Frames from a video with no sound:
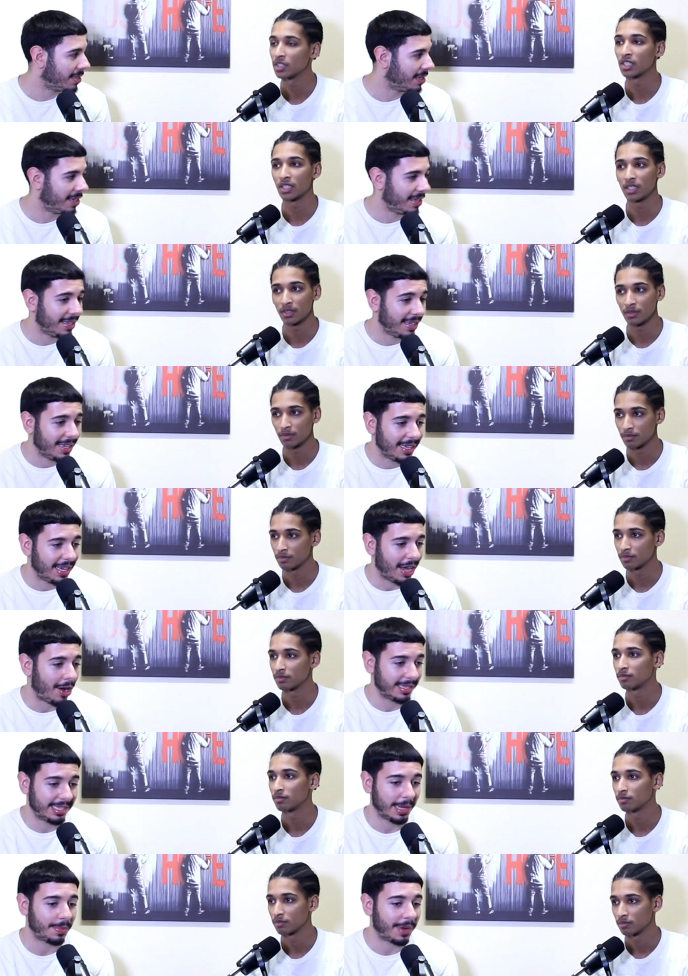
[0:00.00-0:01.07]
Speaker 1: Yeah.
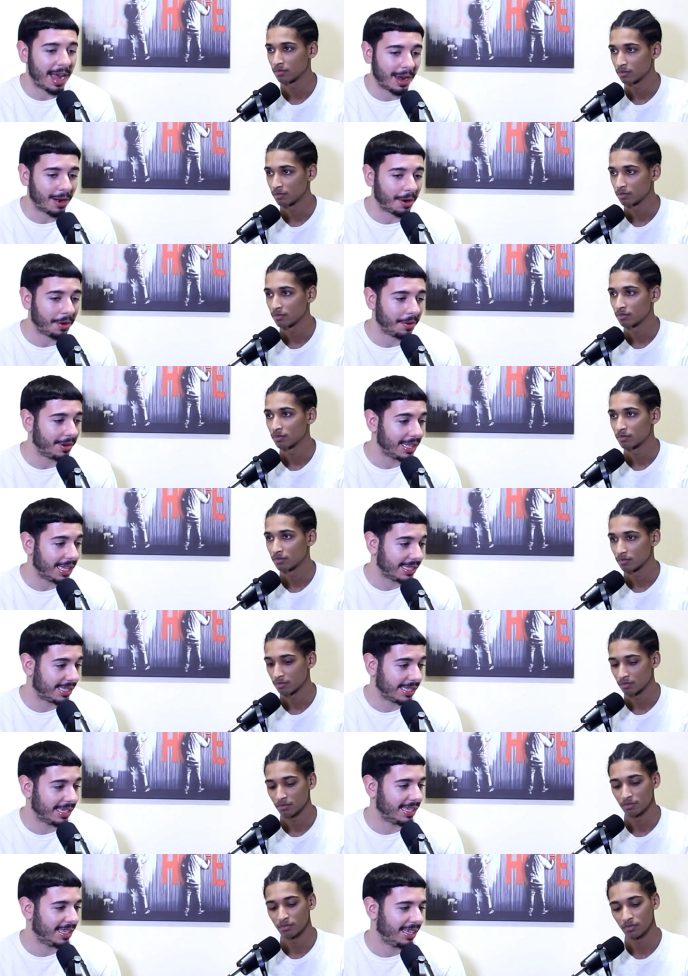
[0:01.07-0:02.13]
On Subcon Lowry,
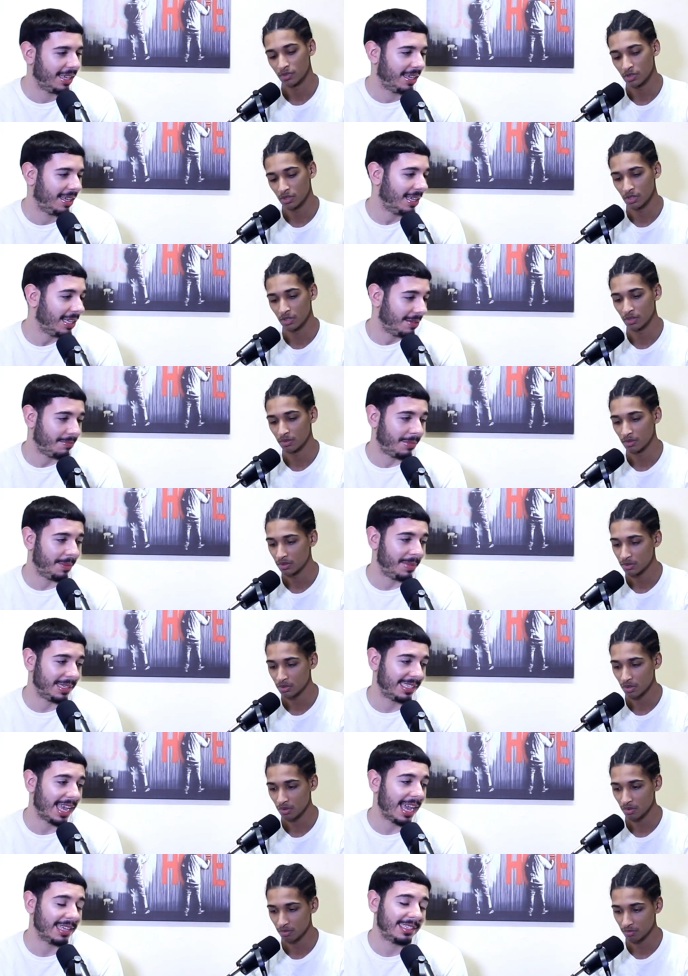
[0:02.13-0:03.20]
that's it. Yeah. But
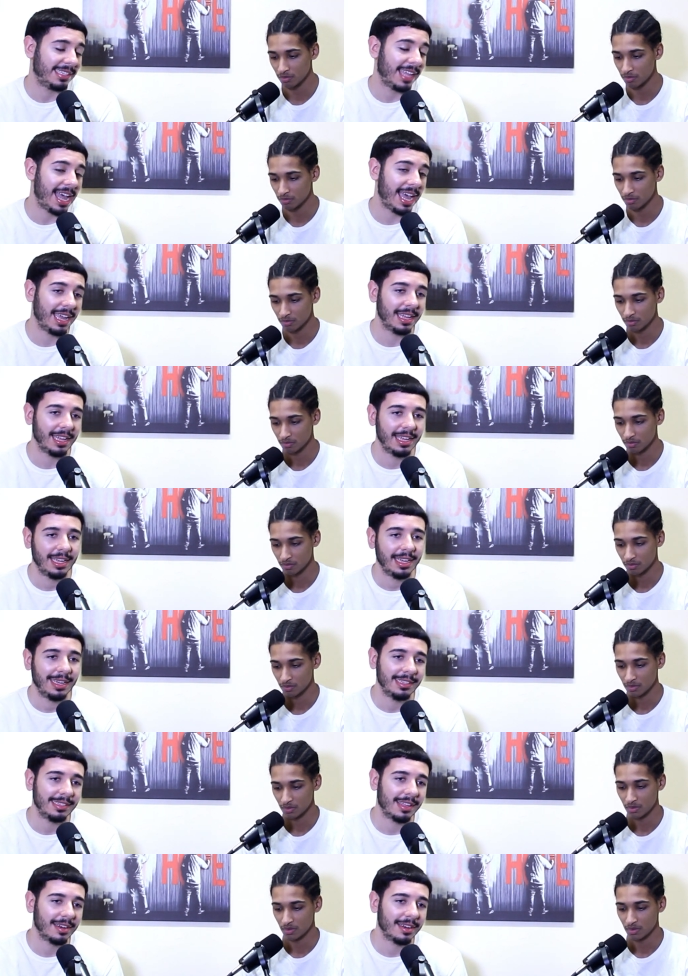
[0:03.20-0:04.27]
besides so, that,
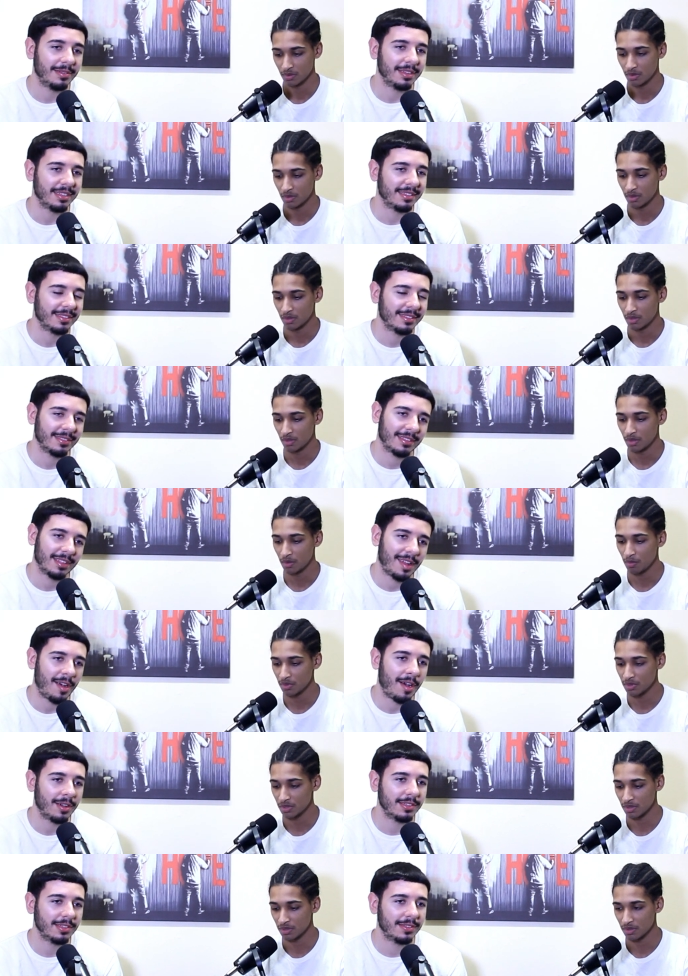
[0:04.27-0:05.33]
Speaker 2: it's gonna it
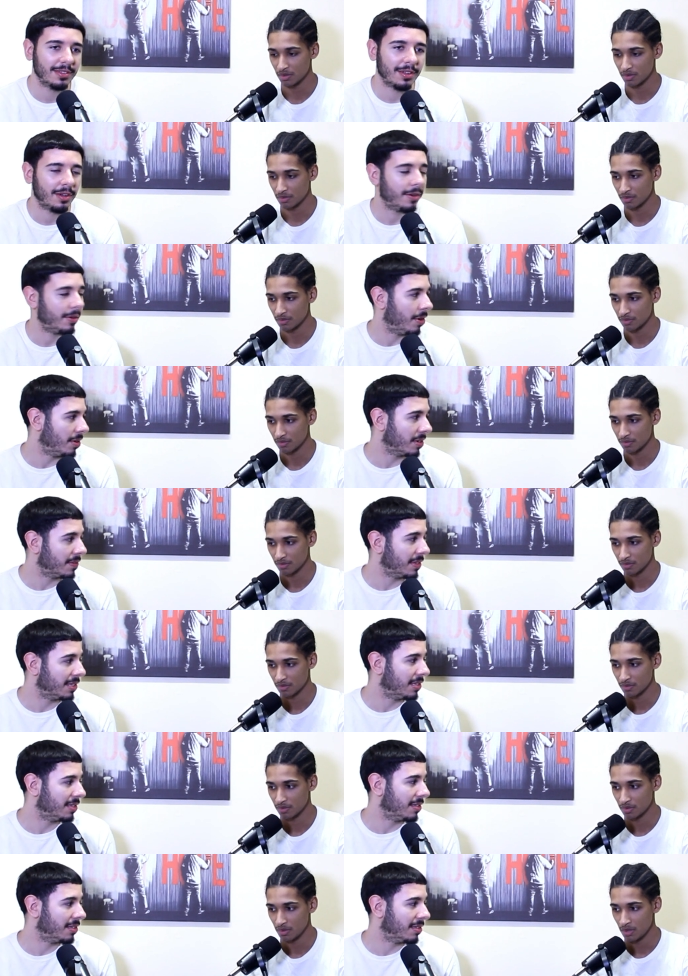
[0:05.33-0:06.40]
Hawks Hawks
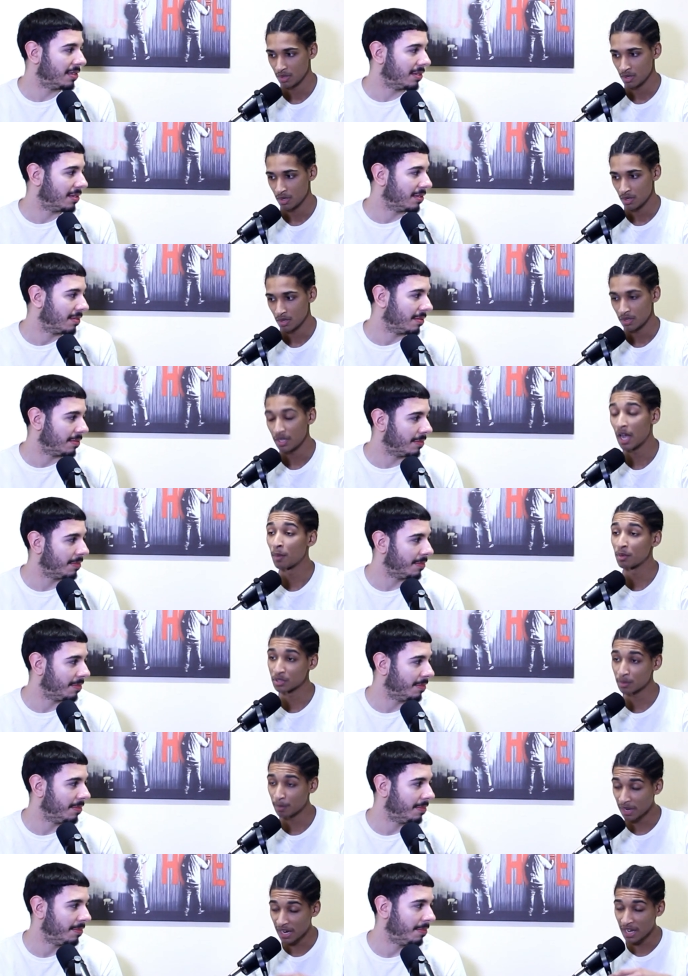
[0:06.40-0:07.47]
versus. Yeah, I was
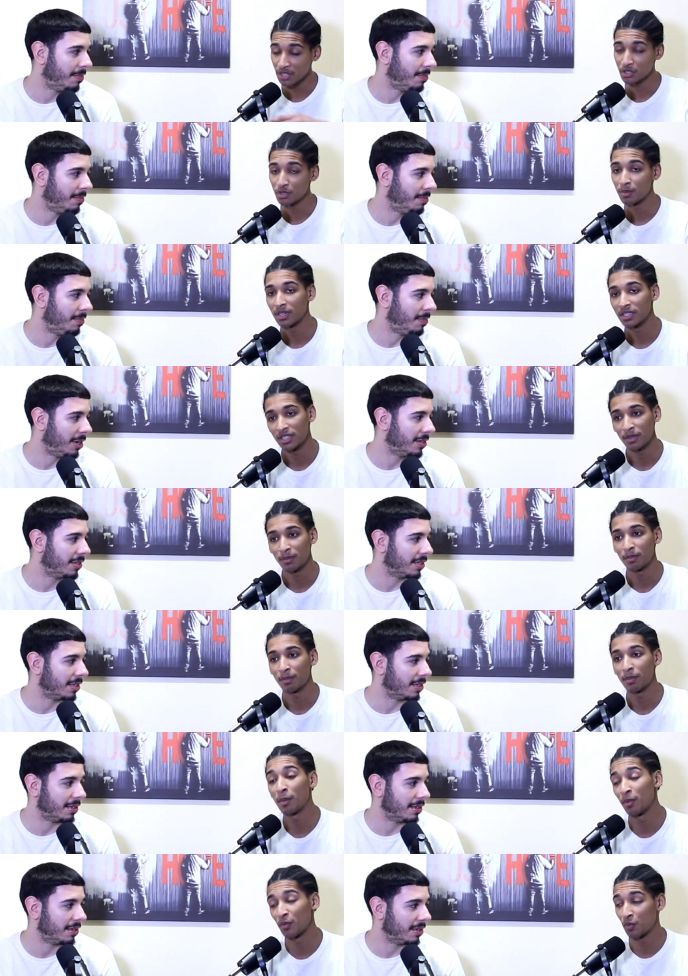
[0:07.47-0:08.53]
about to ask you about Boston.
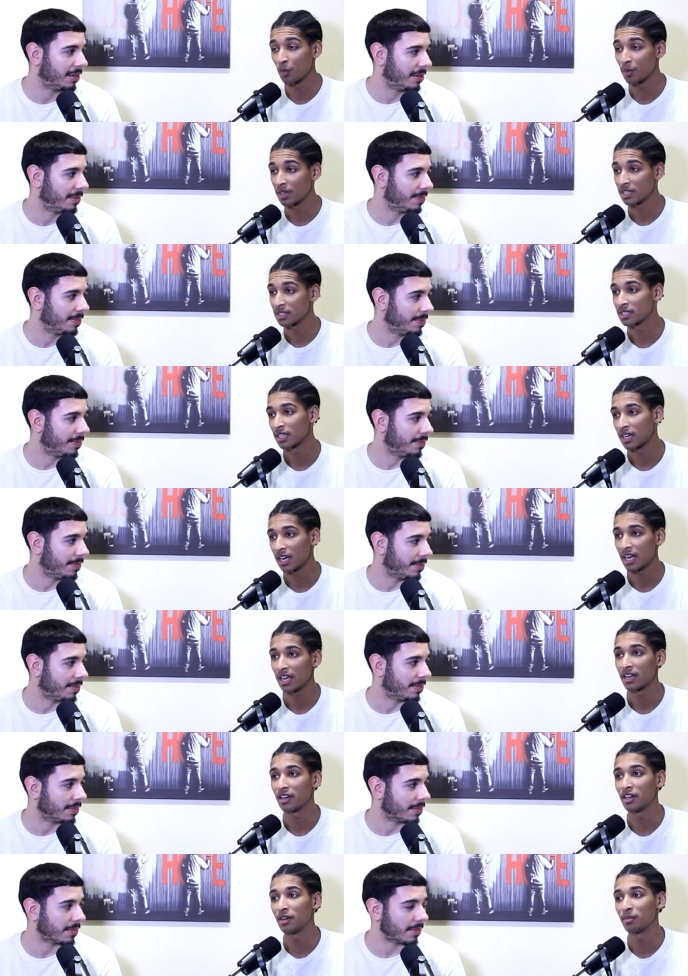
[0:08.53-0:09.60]
that, but before we get to
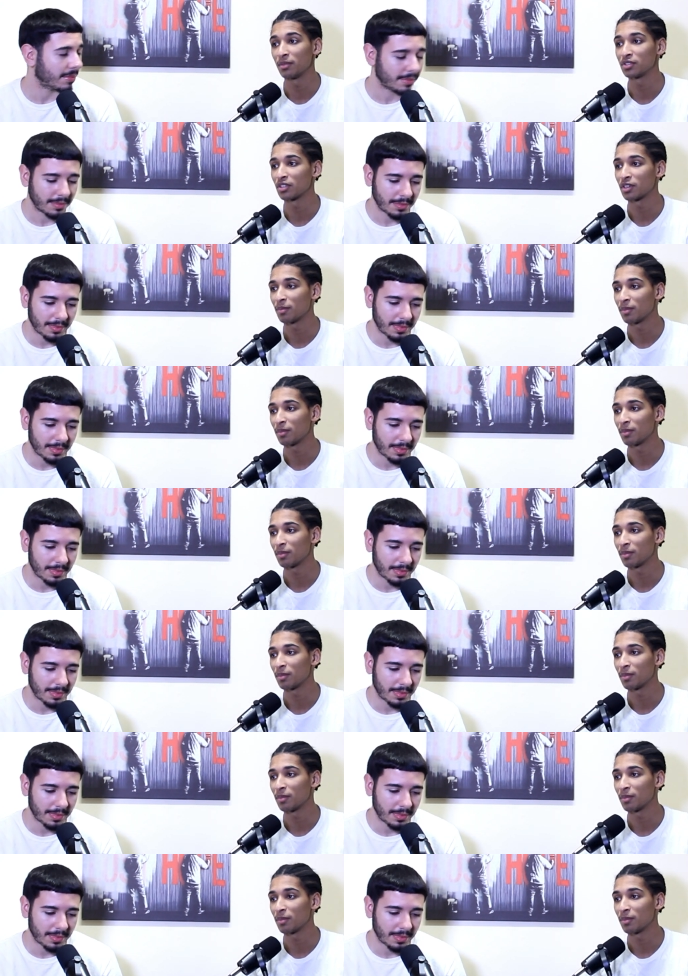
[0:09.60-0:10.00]
that, um, let's talk